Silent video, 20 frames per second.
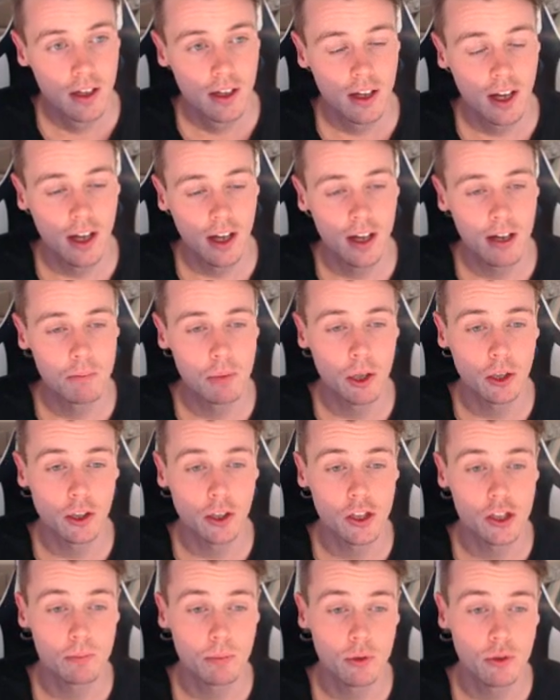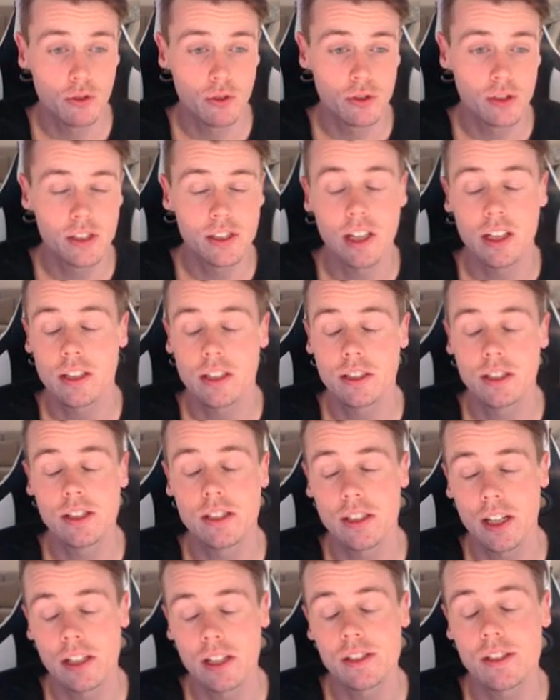And Bloodlust boots,
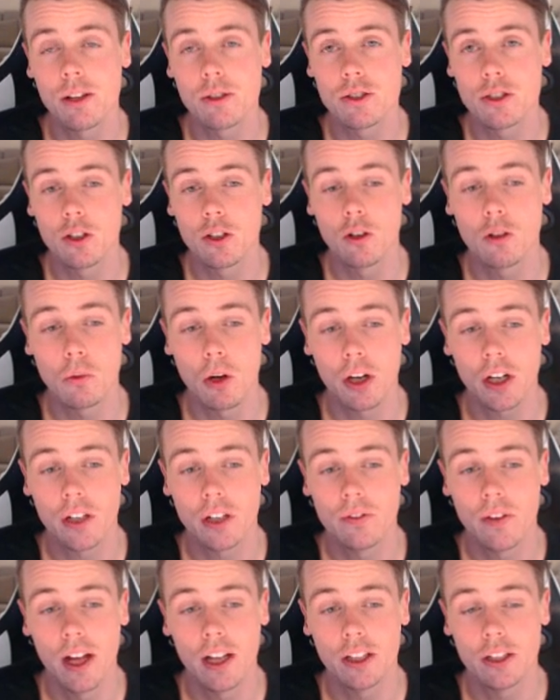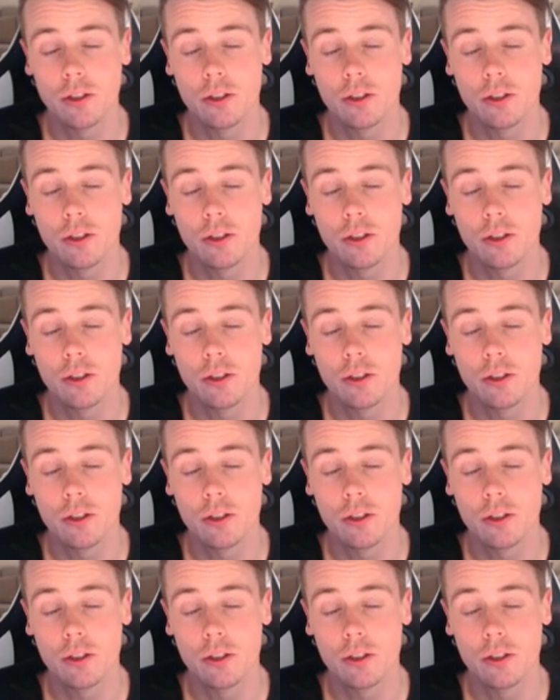66,000 gold market value,